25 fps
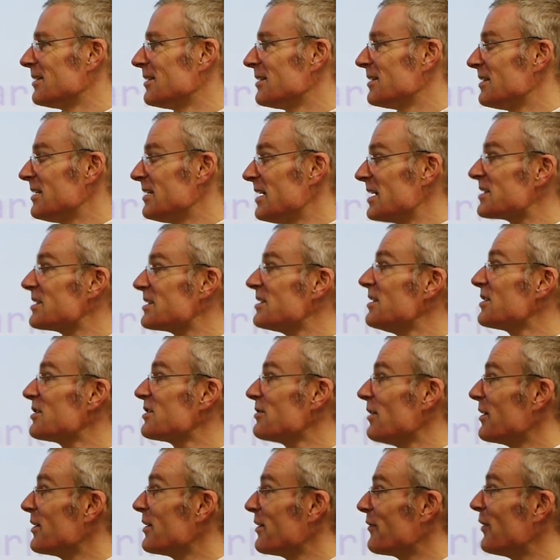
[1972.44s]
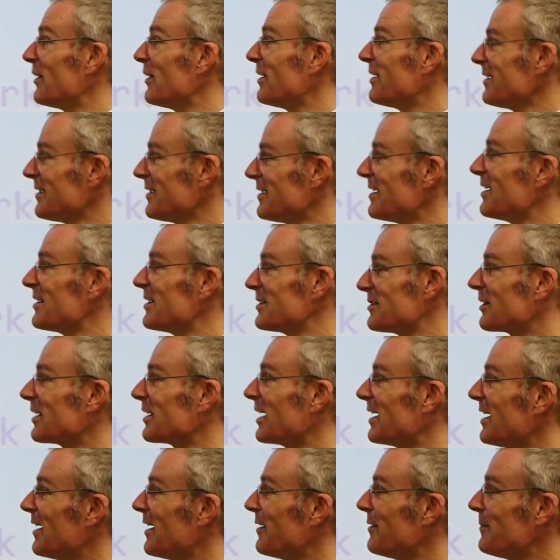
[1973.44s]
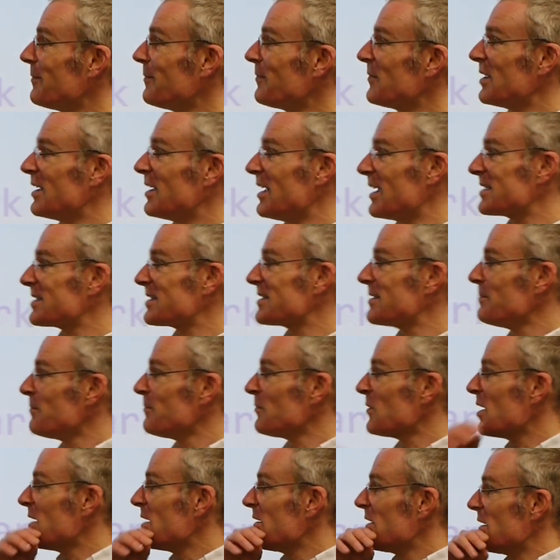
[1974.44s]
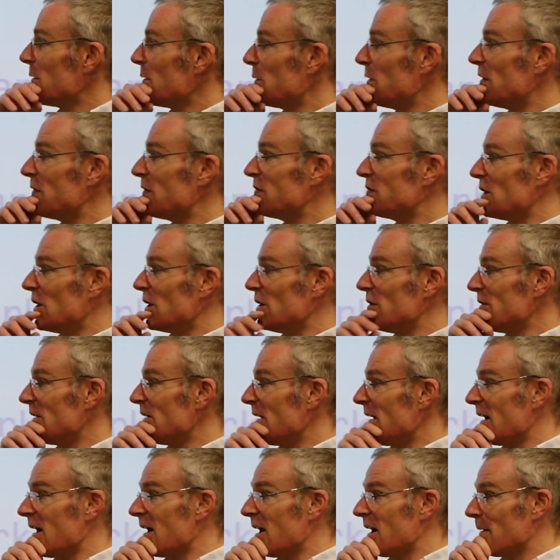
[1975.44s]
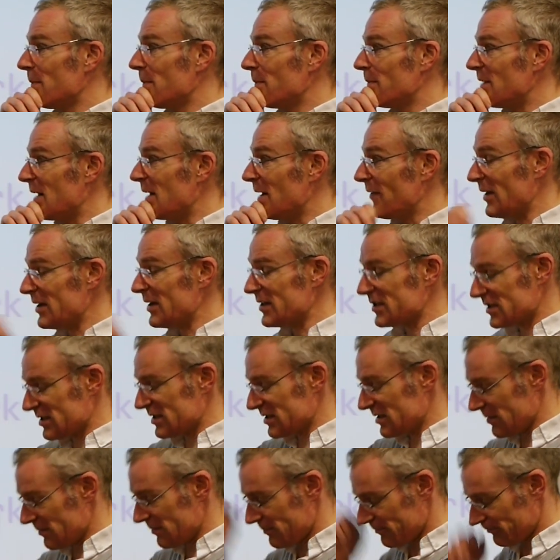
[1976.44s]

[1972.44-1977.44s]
Yes, that's all right. That's okay, yeah. Yes. Now what I've done, I've asked,